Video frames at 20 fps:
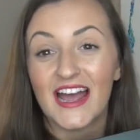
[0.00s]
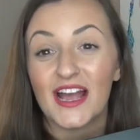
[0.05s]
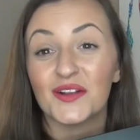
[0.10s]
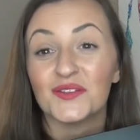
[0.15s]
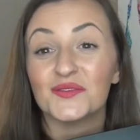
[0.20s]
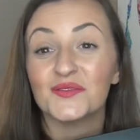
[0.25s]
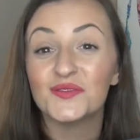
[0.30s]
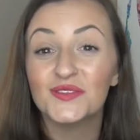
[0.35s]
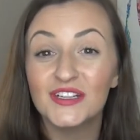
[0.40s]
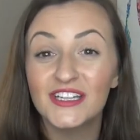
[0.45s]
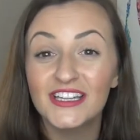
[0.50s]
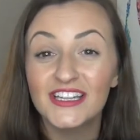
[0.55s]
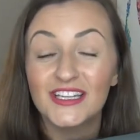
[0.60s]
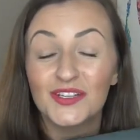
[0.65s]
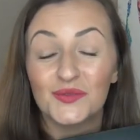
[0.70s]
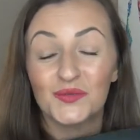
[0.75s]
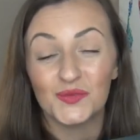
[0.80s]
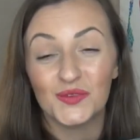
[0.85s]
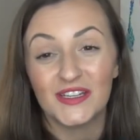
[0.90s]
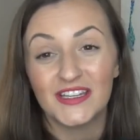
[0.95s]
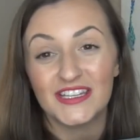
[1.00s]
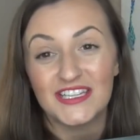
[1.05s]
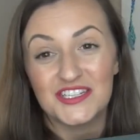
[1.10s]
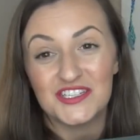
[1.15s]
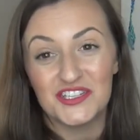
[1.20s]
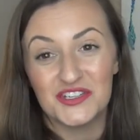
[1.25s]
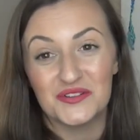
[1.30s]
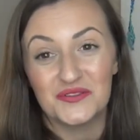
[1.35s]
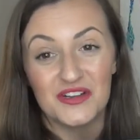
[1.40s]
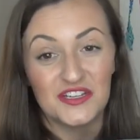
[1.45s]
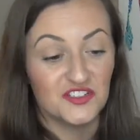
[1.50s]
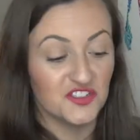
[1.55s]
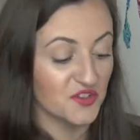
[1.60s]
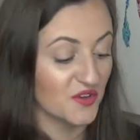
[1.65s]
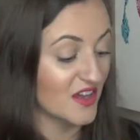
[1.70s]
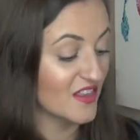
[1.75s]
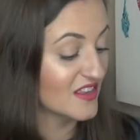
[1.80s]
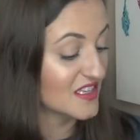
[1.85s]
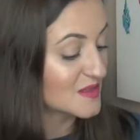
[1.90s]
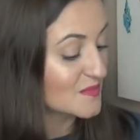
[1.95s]
I really, really do
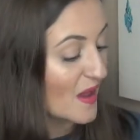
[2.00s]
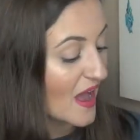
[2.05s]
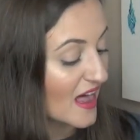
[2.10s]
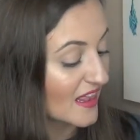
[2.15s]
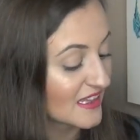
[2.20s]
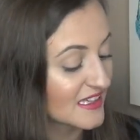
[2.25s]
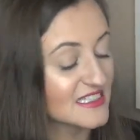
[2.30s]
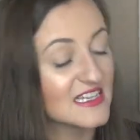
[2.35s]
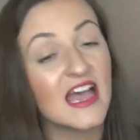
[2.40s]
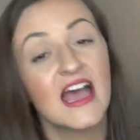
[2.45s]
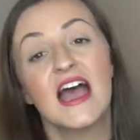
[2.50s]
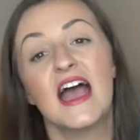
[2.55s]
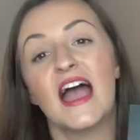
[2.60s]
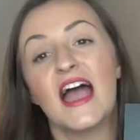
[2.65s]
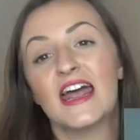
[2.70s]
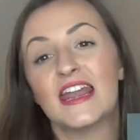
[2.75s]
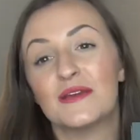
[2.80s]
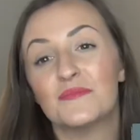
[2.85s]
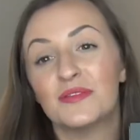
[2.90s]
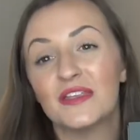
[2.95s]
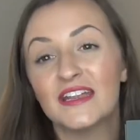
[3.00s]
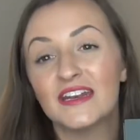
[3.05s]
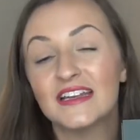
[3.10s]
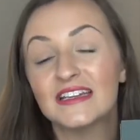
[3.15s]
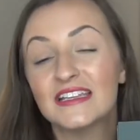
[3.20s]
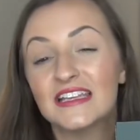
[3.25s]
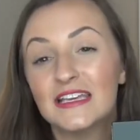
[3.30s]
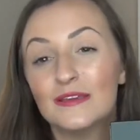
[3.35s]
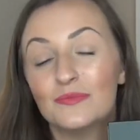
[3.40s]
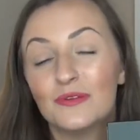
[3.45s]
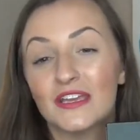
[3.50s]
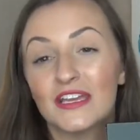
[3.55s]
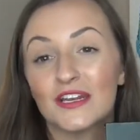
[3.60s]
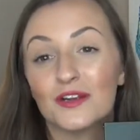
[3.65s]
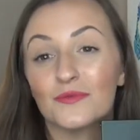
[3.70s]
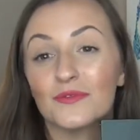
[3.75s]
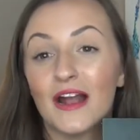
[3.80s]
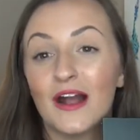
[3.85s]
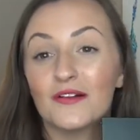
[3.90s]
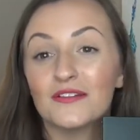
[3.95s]
enjoy this palette, and I plan on keeping it
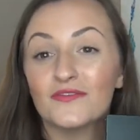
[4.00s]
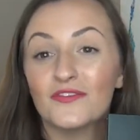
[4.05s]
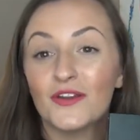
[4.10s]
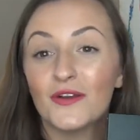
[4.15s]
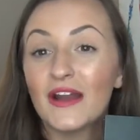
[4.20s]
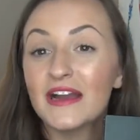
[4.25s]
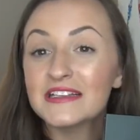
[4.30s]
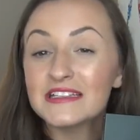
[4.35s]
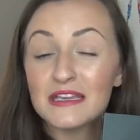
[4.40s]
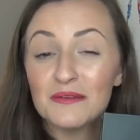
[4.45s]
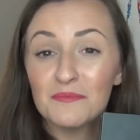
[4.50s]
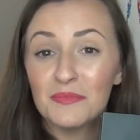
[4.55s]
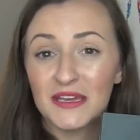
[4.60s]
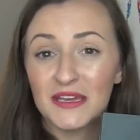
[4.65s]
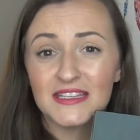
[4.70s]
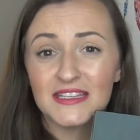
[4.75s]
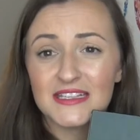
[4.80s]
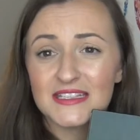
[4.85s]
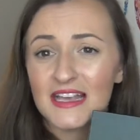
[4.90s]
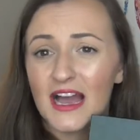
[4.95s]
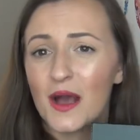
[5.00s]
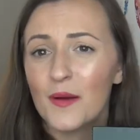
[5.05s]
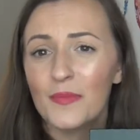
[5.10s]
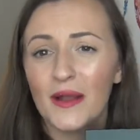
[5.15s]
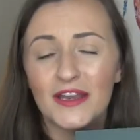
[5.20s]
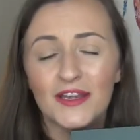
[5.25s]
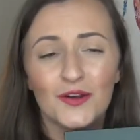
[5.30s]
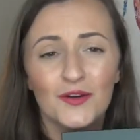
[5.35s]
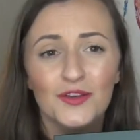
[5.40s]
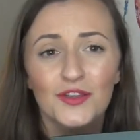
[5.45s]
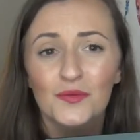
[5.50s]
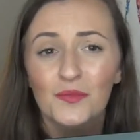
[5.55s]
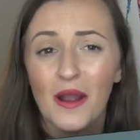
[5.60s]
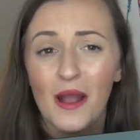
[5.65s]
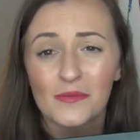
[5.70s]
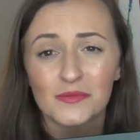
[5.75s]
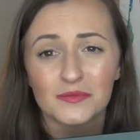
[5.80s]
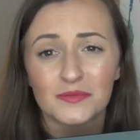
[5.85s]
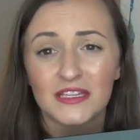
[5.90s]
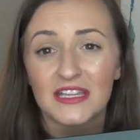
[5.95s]
around. If you guys can this up, I know you
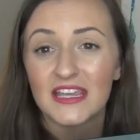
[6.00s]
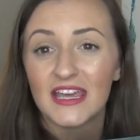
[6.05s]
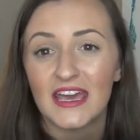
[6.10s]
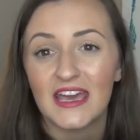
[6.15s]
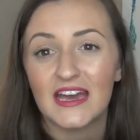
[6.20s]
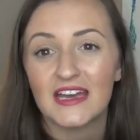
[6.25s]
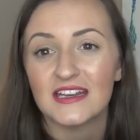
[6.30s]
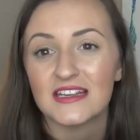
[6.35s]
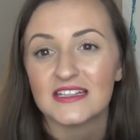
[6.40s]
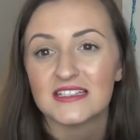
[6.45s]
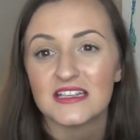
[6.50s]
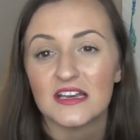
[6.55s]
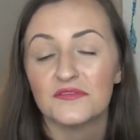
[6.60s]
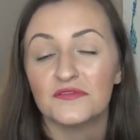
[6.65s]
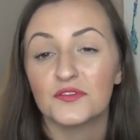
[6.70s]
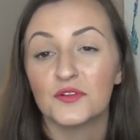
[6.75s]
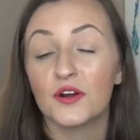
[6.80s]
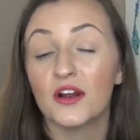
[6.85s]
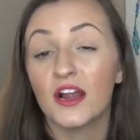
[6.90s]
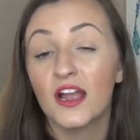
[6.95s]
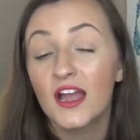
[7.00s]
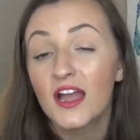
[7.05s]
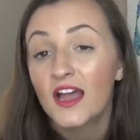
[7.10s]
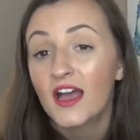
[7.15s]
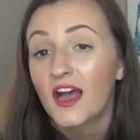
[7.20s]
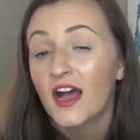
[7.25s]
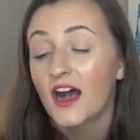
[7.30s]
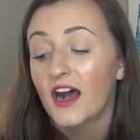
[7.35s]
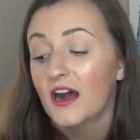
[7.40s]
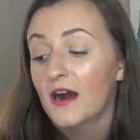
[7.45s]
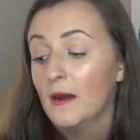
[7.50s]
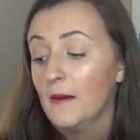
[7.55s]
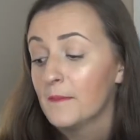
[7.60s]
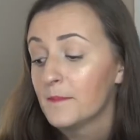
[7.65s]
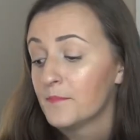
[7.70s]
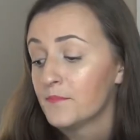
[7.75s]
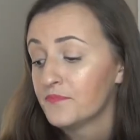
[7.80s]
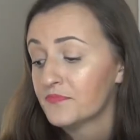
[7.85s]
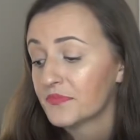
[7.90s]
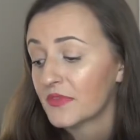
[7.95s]
probably can't, except for
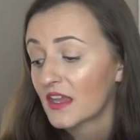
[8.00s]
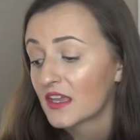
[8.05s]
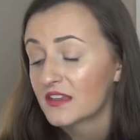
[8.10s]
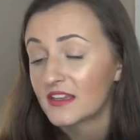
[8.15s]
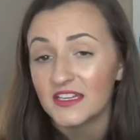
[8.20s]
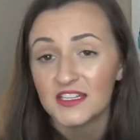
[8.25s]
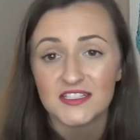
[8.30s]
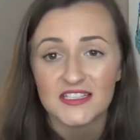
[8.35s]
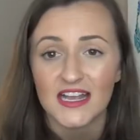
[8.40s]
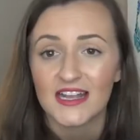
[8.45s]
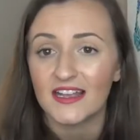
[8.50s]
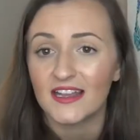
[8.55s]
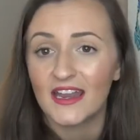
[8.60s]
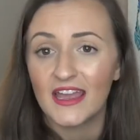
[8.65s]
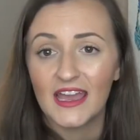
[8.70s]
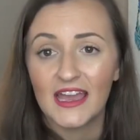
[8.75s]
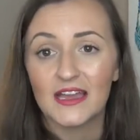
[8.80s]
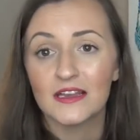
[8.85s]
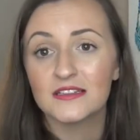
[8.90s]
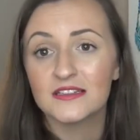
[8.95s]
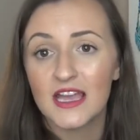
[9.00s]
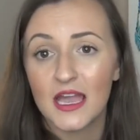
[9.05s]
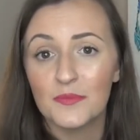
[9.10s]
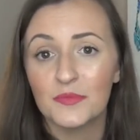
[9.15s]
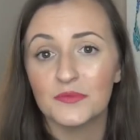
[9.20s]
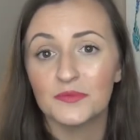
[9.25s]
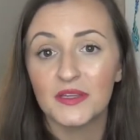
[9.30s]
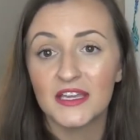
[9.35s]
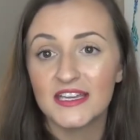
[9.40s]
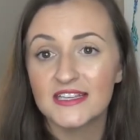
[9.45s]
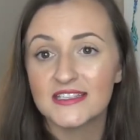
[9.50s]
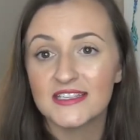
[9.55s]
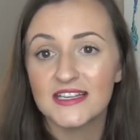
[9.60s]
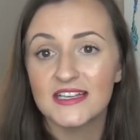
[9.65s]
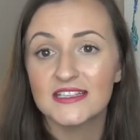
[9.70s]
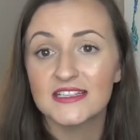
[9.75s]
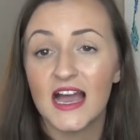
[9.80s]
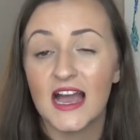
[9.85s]
um, like secondhand type of places.